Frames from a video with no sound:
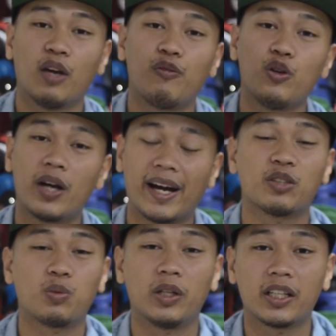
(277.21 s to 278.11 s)
If you
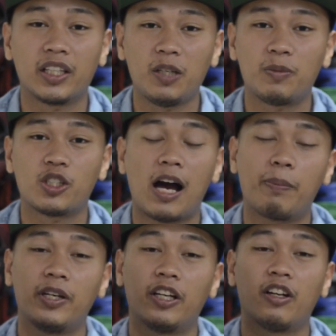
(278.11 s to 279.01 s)
guys want to keep
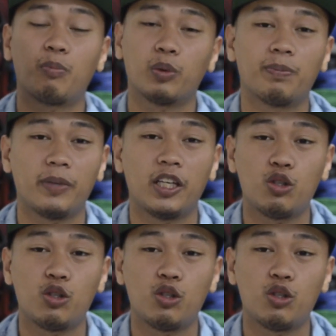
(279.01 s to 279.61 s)
chopping it up with me,